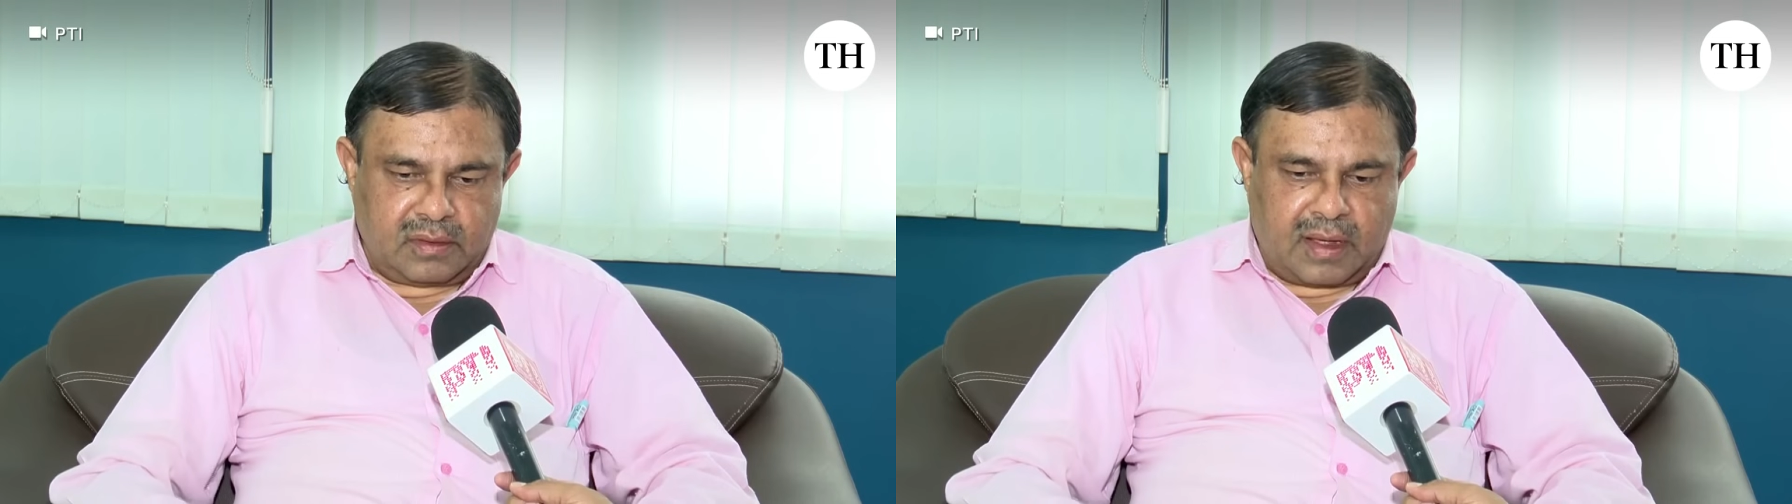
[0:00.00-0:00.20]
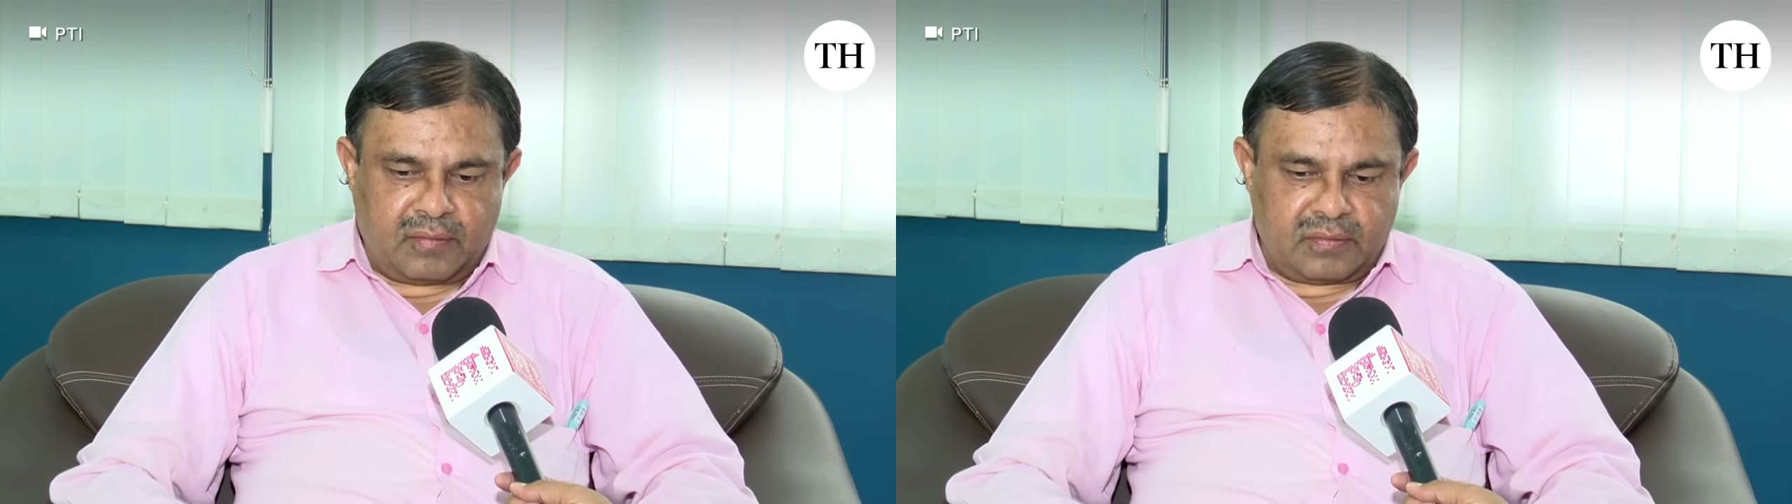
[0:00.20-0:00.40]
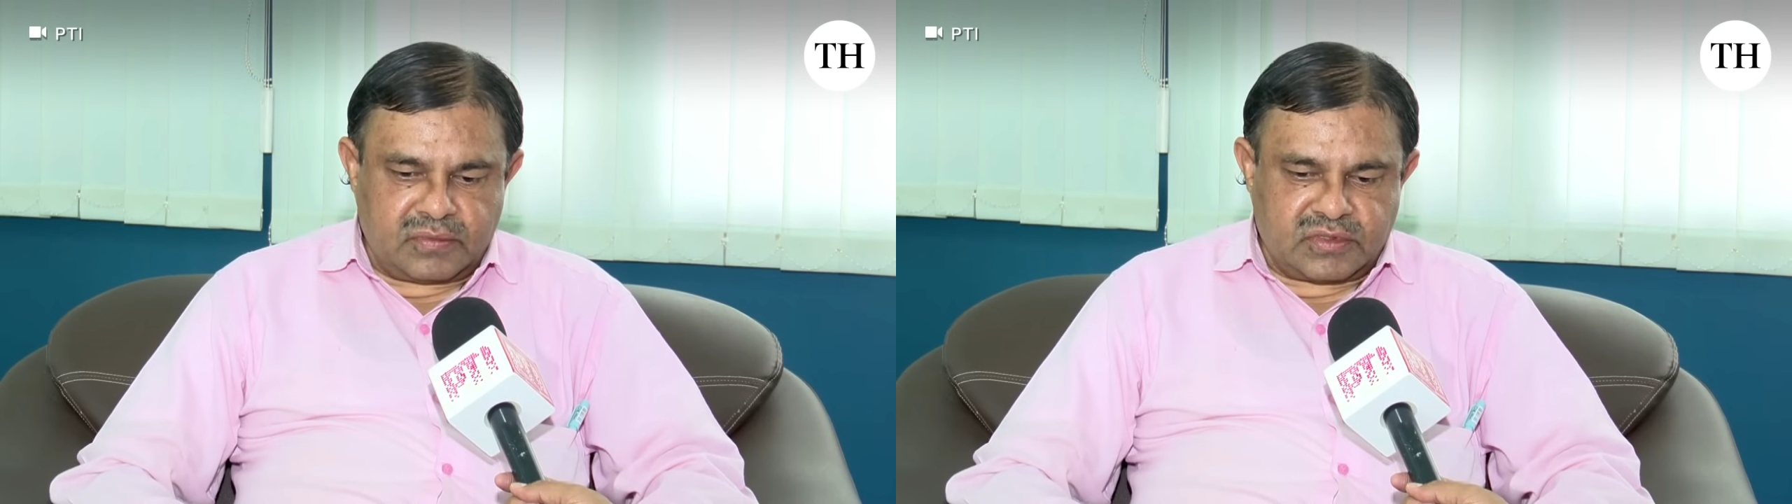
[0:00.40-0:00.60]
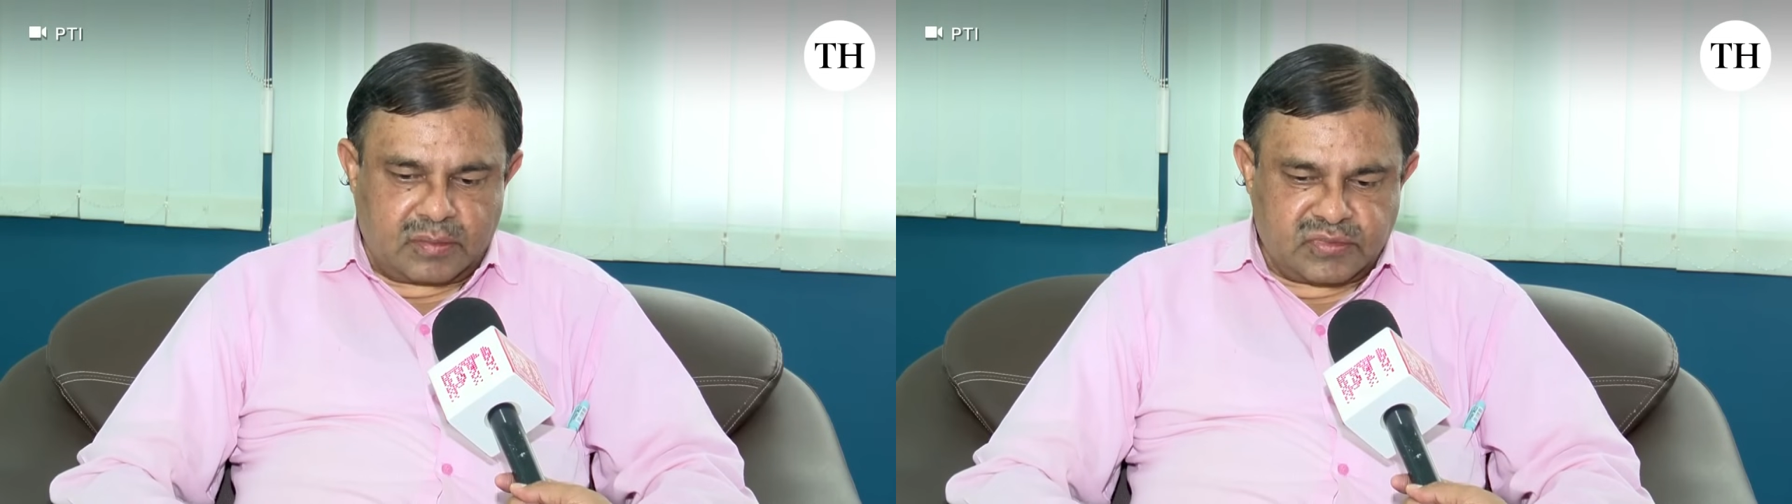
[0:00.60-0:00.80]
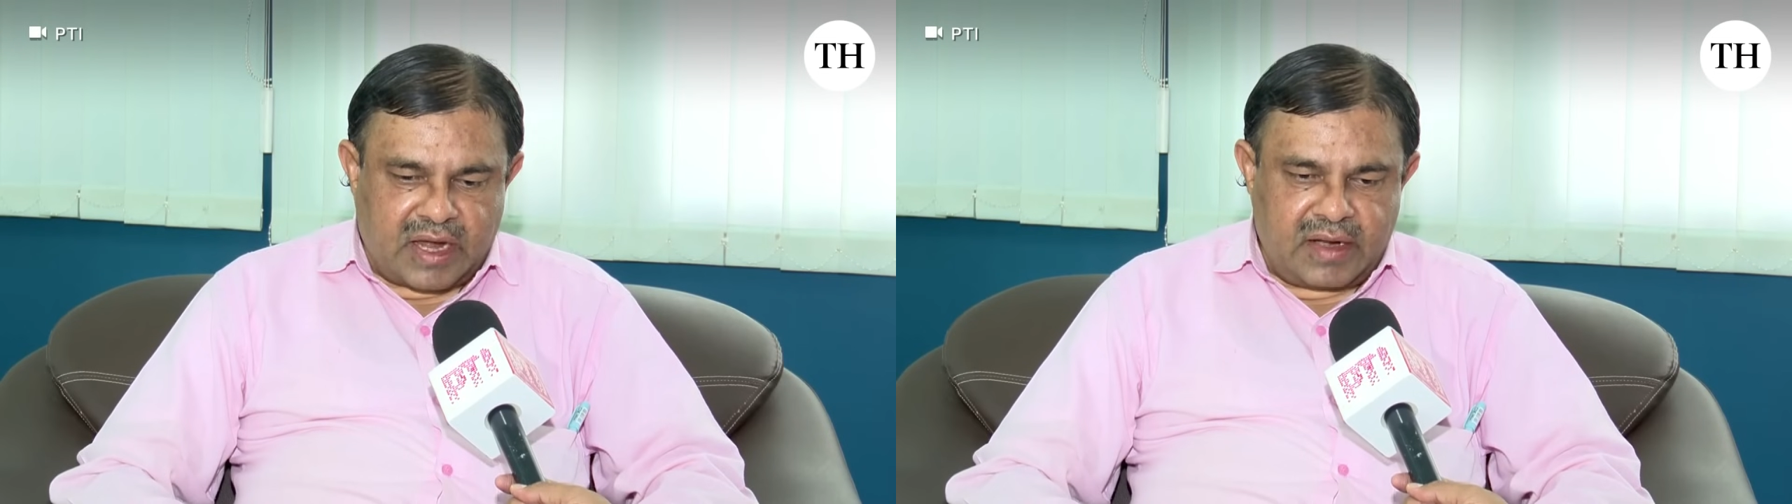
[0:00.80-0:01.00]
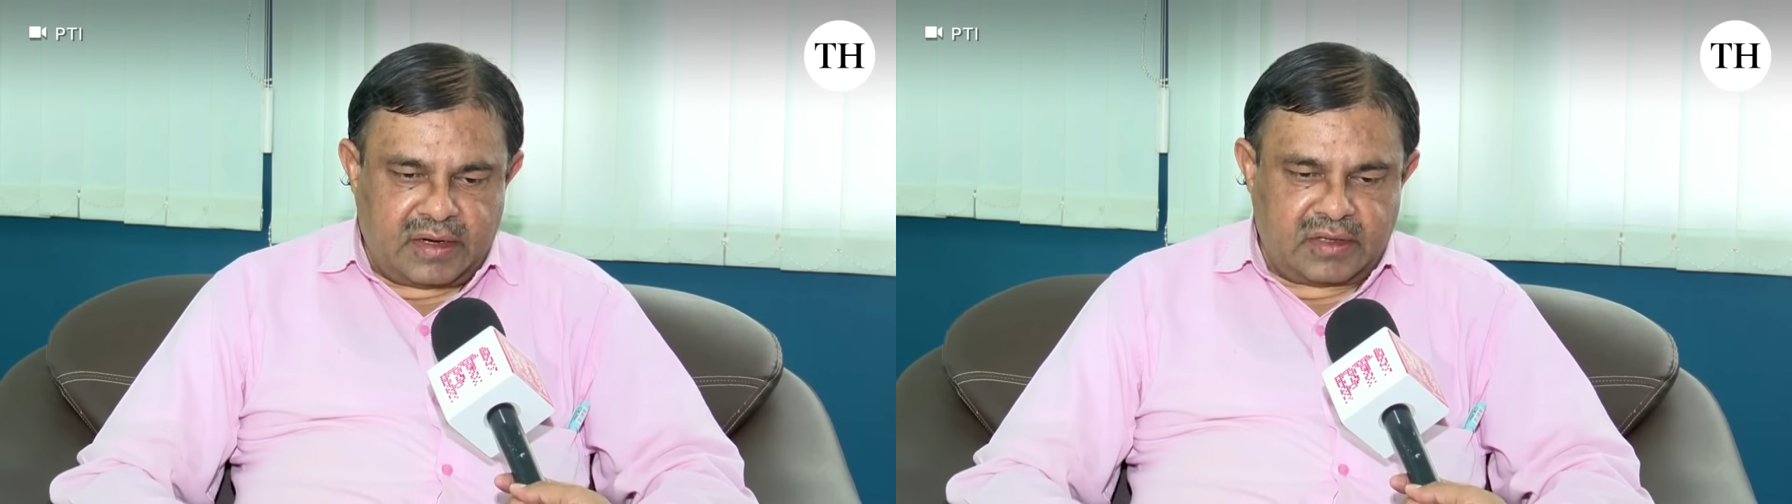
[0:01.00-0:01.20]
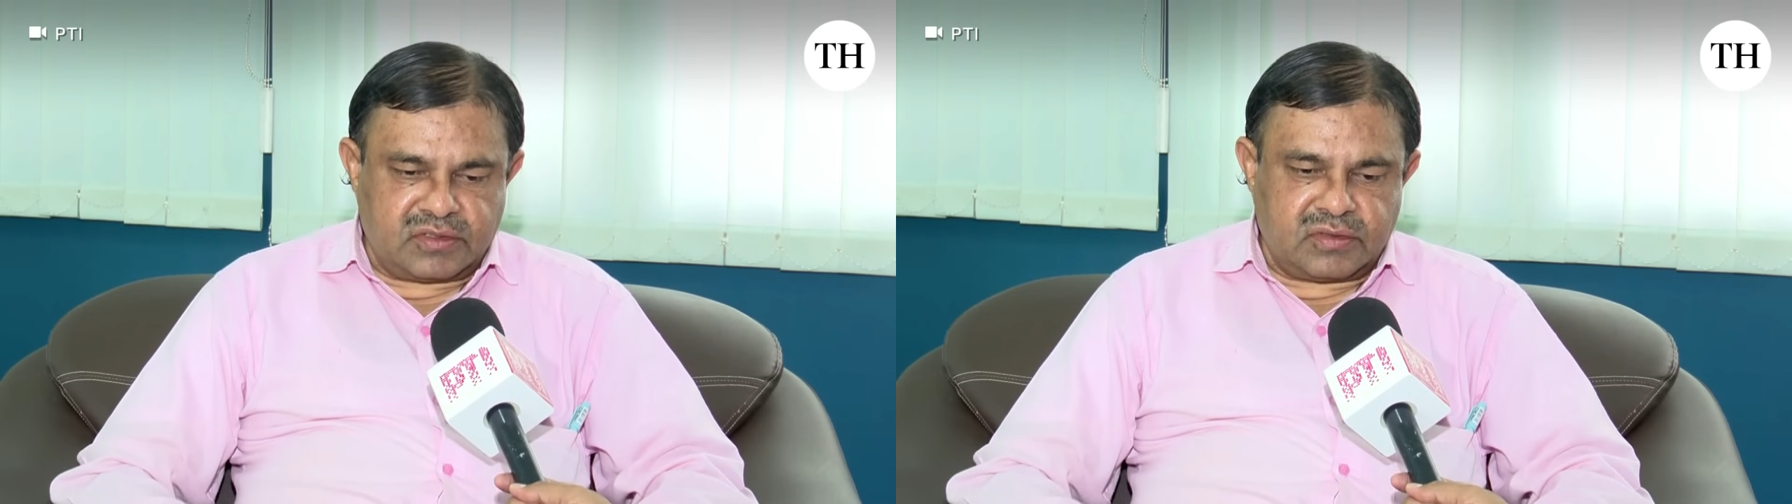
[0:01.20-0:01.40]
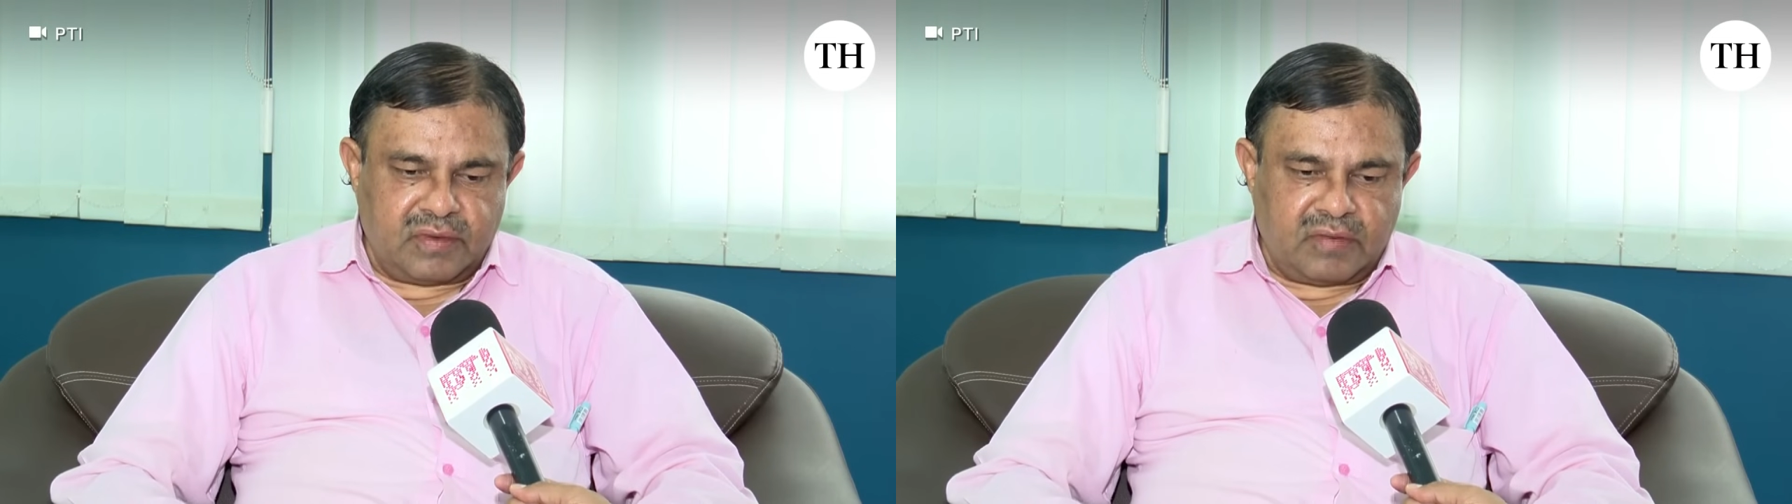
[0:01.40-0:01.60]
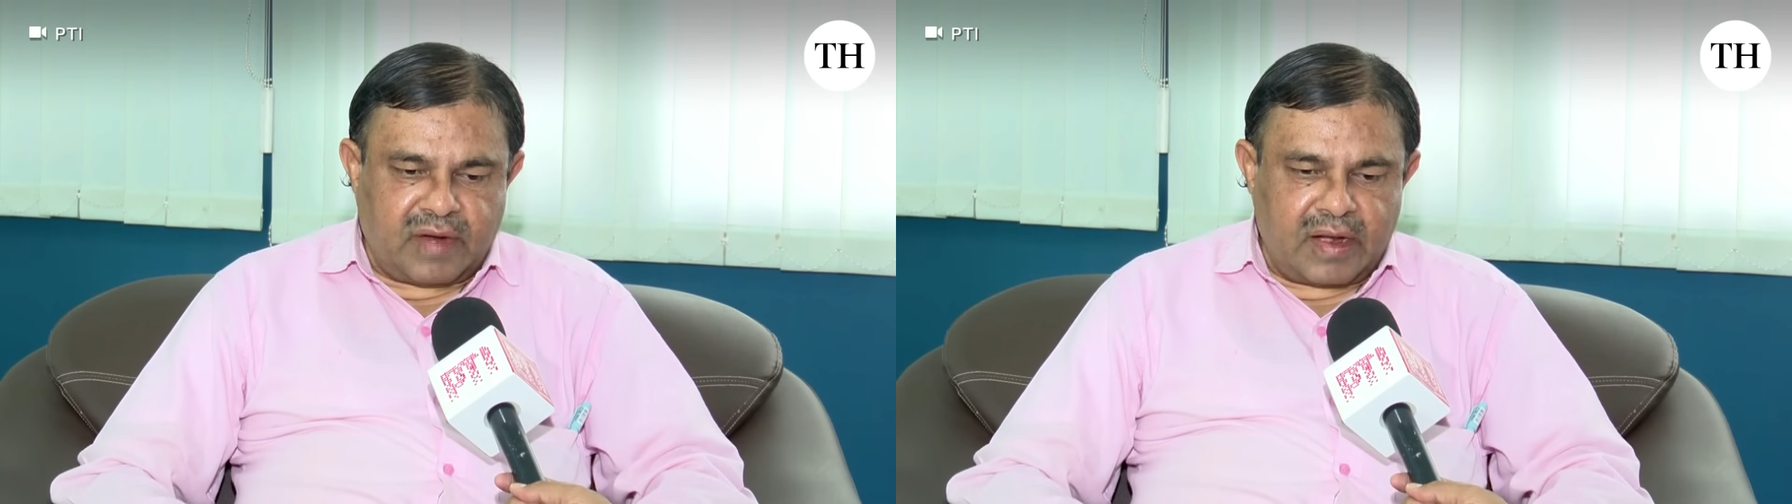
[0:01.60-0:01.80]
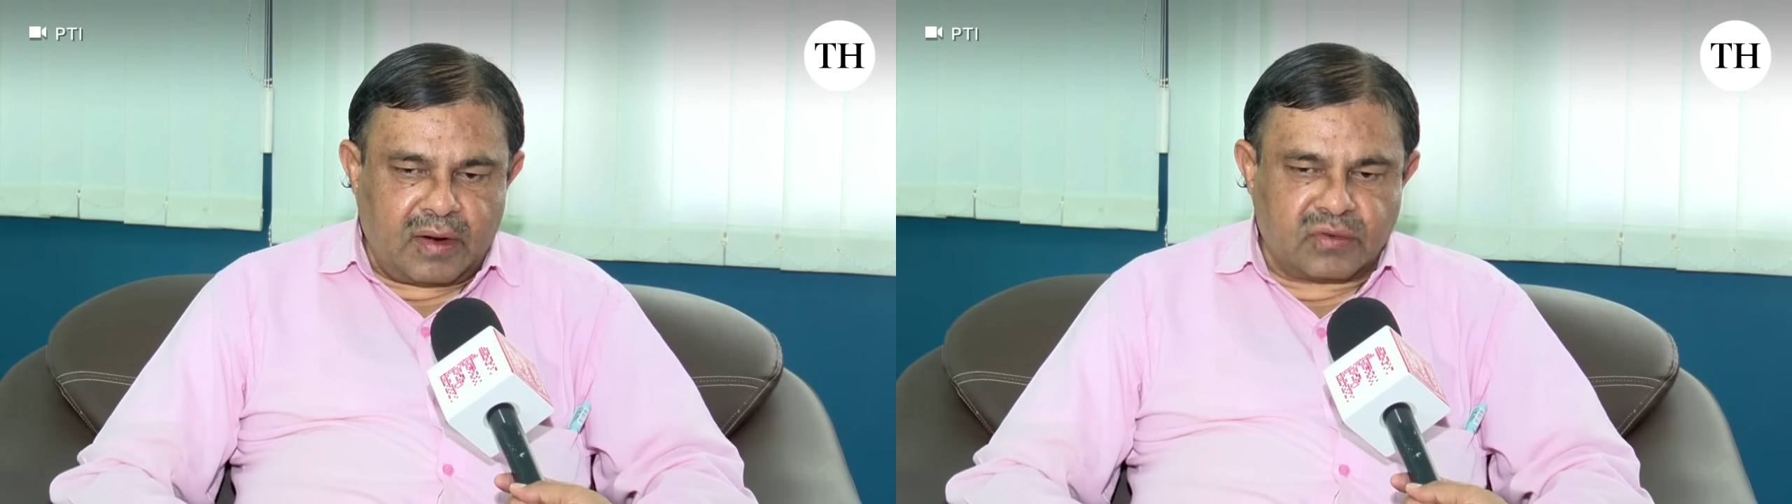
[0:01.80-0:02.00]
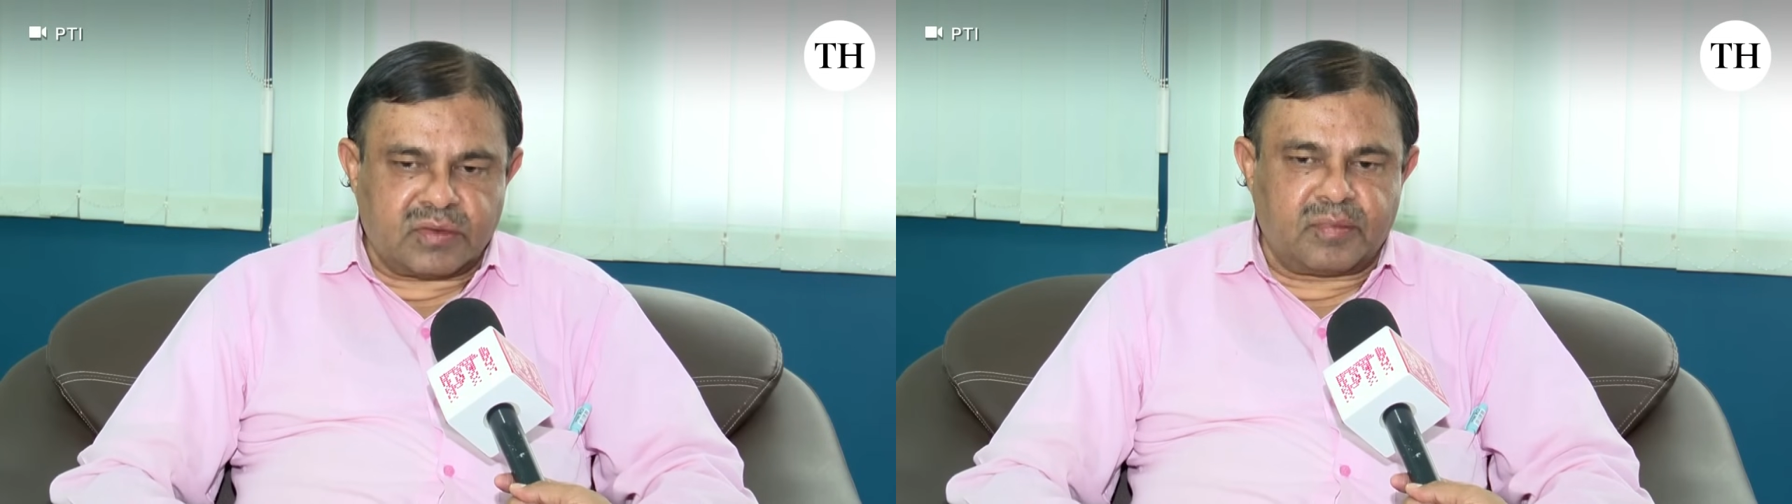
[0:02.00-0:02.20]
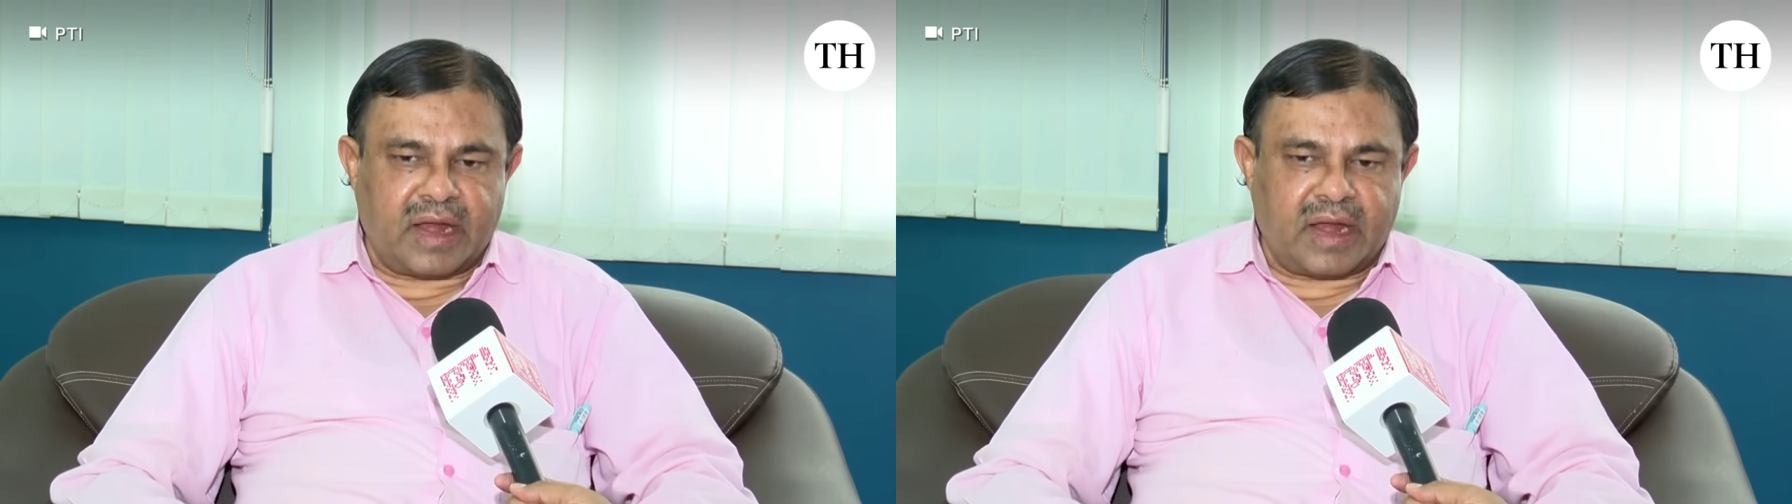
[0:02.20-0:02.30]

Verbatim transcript: uh, some scientists will find out some